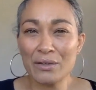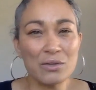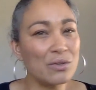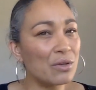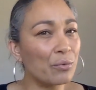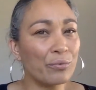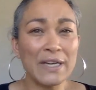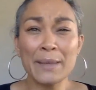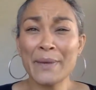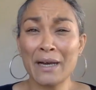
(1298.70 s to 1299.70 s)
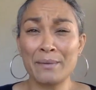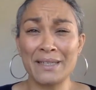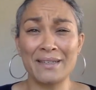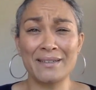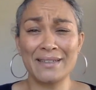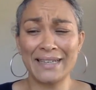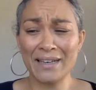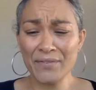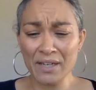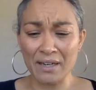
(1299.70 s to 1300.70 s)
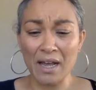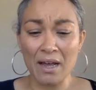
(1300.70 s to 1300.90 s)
you'll really be able to give it